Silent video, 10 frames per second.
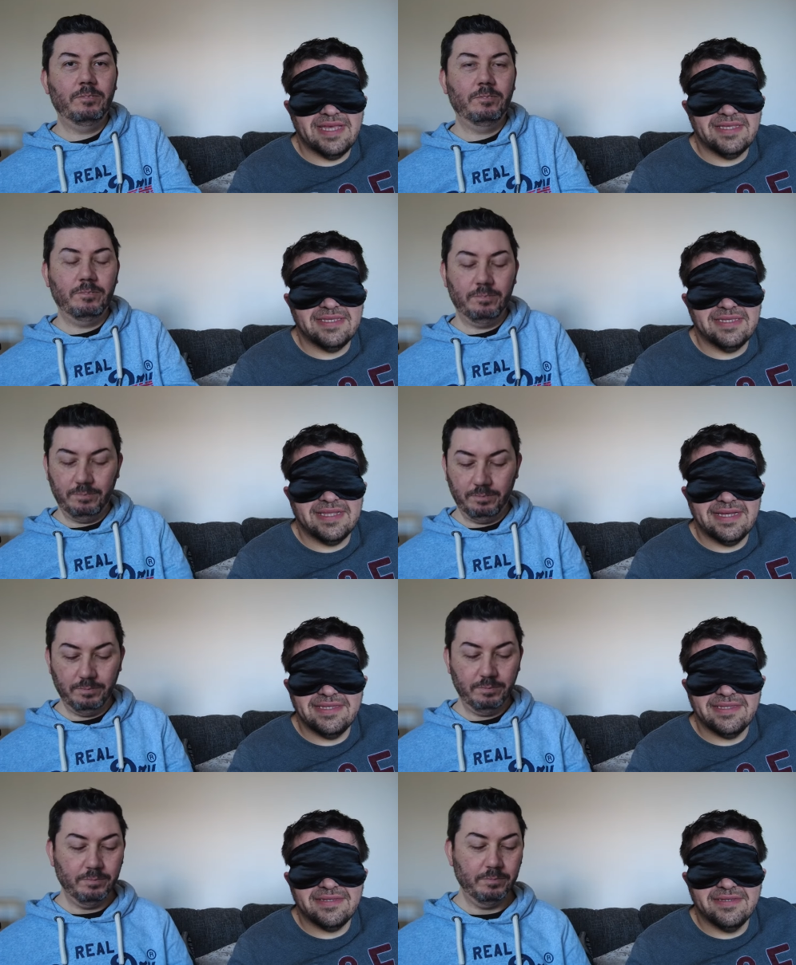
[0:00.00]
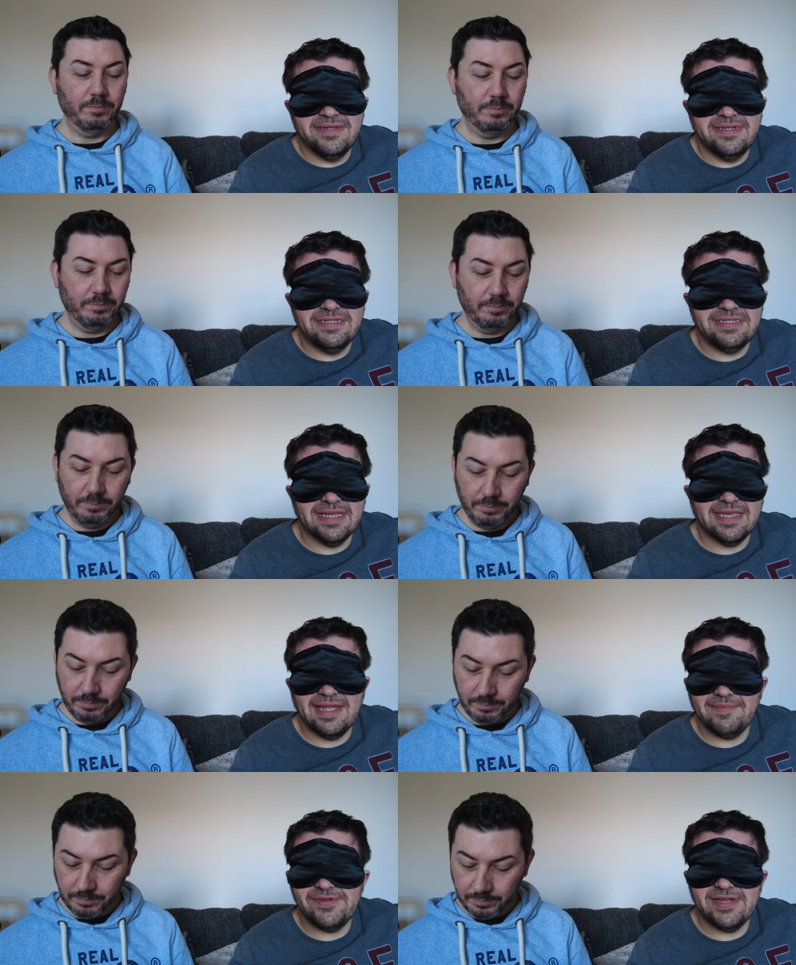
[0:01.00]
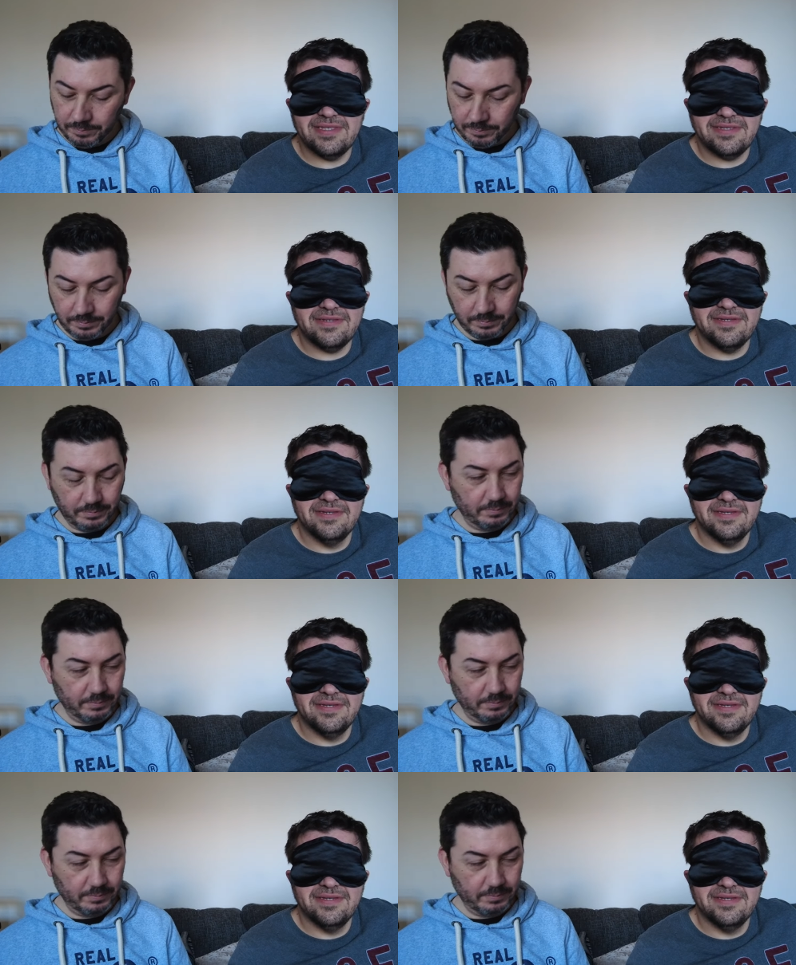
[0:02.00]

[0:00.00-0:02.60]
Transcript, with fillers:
Speaker 1: guessing it's like the like an amaretto.